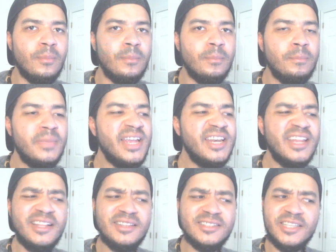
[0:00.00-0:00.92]

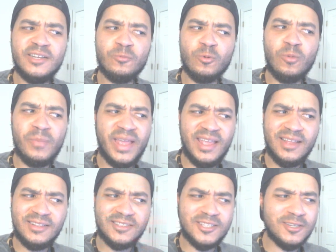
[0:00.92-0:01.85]
meetings and
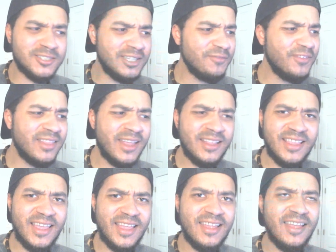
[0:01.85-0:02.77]
romance or something like
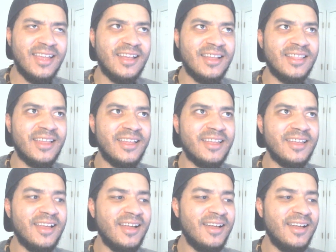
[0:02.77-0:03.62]
that. Like,